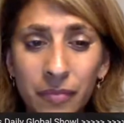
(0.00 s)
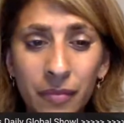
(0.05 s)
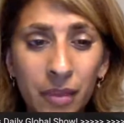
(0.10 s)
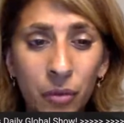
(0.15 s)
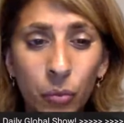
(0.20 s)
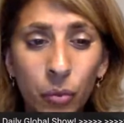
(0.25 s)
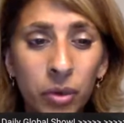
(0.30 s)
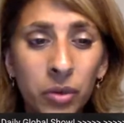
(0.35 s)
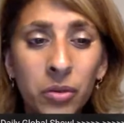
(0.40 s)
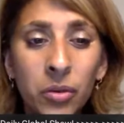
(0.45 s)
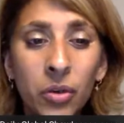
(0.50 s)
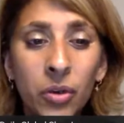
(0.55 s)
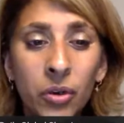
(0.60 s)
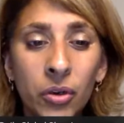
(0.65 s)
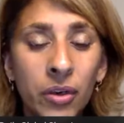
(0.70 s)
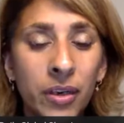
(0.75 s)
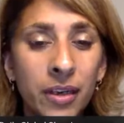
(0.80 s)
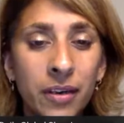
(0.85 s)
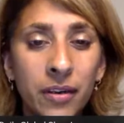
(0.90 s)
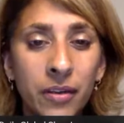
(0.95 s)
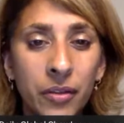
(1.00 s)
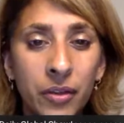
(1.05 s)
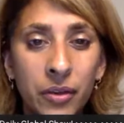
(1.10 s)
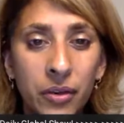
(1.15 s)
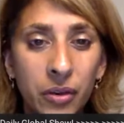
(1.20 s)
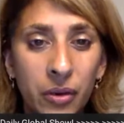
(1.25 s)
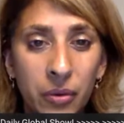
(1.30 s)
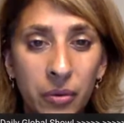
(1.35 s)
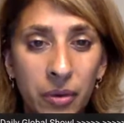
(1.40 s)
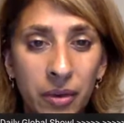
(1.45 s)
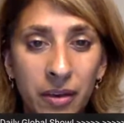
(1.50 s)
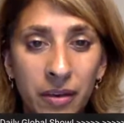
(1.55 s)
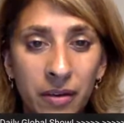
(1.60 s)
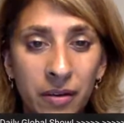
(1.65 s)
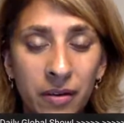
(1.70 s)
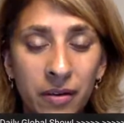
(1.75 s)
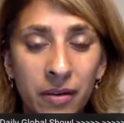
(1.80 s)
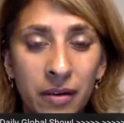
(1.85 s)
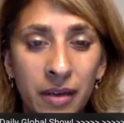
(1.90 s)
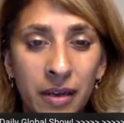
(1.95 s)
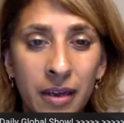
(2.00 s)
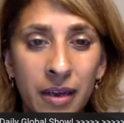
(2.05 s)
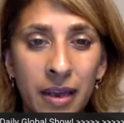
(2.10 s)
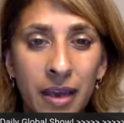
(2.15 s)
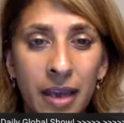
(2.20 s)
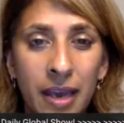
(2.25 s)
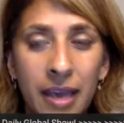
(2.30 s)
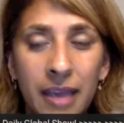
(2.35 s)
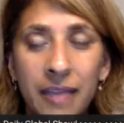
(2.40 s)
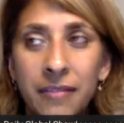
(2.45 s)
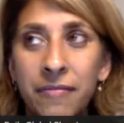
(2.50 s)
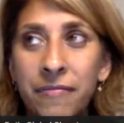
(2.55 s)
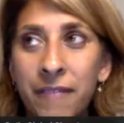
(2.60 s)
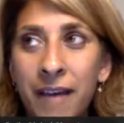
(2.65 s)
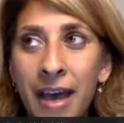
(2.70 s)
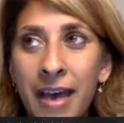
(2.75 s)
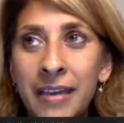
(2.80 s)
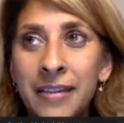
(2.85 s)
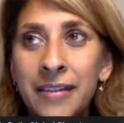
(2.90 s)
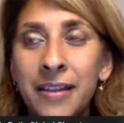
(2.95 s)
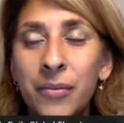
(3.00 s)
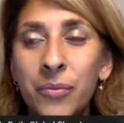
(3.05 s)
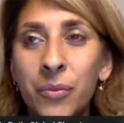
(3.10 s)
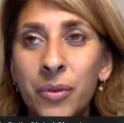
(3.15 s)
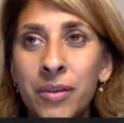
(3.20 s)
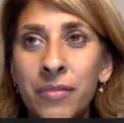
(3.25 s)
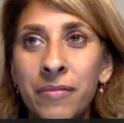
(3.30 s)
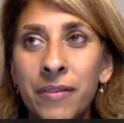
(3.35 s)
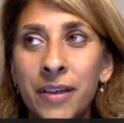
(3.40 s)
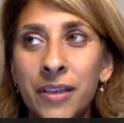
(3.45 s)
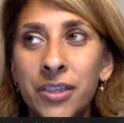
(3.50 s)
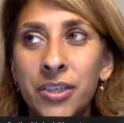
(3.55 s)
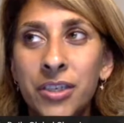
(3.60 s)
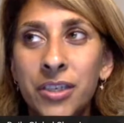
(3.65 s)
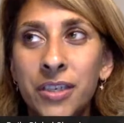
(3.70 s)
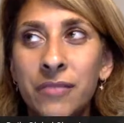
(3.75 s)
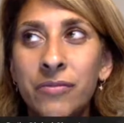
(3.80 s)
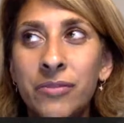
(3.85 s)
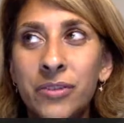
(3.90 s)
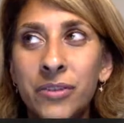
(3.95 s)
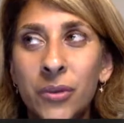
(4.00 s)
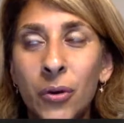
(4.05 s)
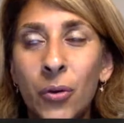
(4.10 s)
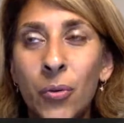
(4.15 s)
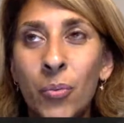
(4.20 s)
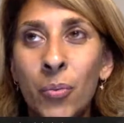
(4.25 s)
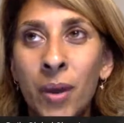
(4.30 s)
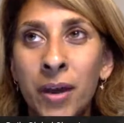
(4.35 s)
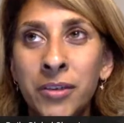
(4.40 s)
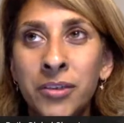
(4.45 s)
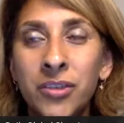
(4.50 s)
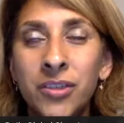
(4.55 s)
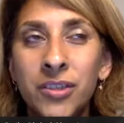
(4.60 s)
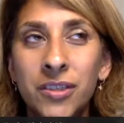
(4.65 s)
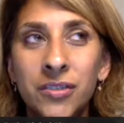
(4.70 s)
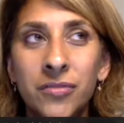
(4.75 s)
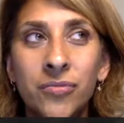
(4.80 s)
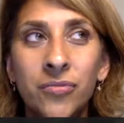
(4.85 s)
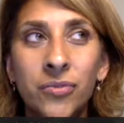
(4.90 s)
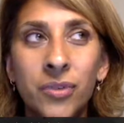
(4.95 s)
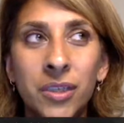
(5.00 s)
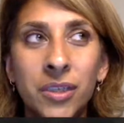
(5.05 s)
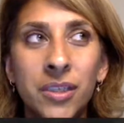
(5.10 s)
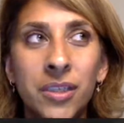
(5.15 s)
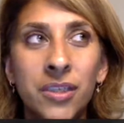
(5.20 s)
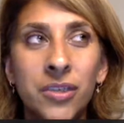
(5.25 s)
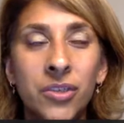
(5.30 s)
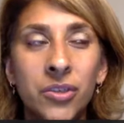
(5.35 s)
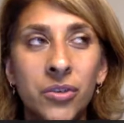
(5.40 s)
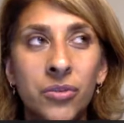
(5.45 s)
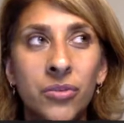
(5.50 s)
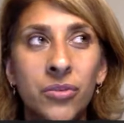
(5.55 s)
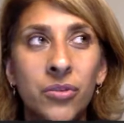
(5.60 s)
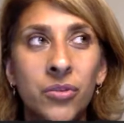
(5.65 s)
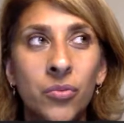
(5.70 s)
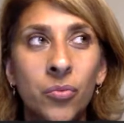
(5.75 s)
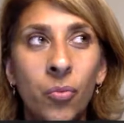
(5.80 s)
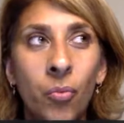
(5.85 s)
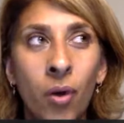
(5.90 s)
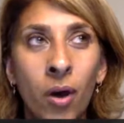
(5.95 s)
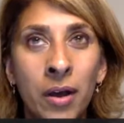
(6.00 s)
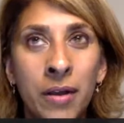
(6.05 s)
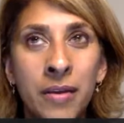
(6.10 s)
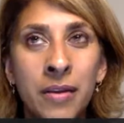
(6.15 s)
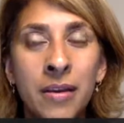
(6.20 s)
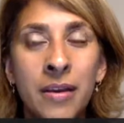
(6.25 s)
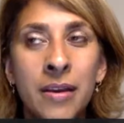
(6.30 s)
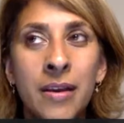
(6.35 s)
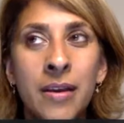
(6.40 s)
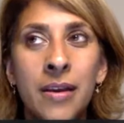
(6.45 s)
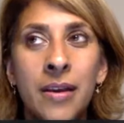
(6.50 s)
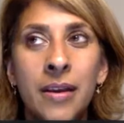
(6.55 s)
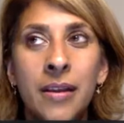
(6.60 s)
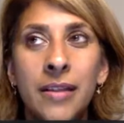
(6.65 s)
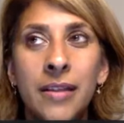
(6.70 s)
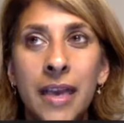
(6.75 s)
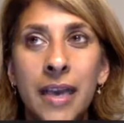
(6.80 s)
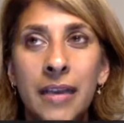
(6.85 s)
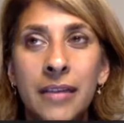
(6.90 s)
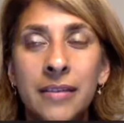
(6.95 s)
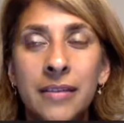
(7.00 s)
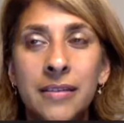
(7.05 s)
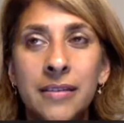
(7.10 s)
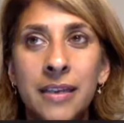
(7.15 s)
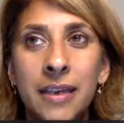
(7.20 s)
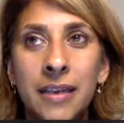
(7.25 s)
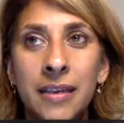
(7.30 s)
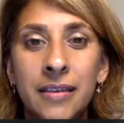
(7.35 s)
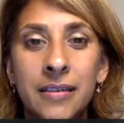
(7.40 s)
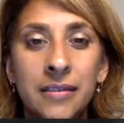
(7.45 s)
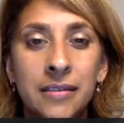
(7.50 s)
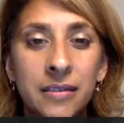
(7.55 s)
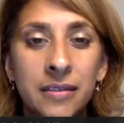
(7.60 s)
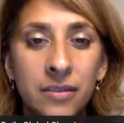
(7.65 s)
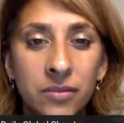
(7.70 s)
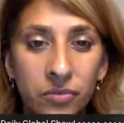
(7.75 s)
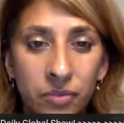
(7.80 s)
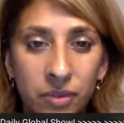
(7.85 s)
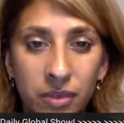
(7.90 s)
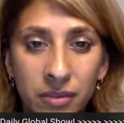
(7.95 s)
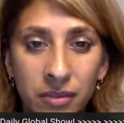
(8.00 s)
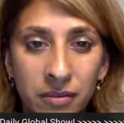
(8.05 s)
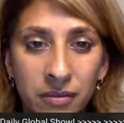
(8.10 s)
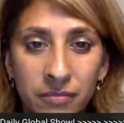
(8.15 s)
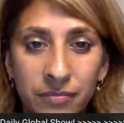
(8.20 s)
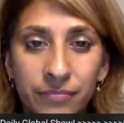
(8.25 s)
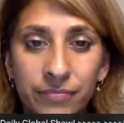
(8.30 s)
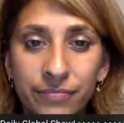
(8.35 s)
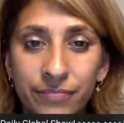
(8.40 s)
we're learning on the go here. And the fact that we've achieved so much just really shows you, one, that science is real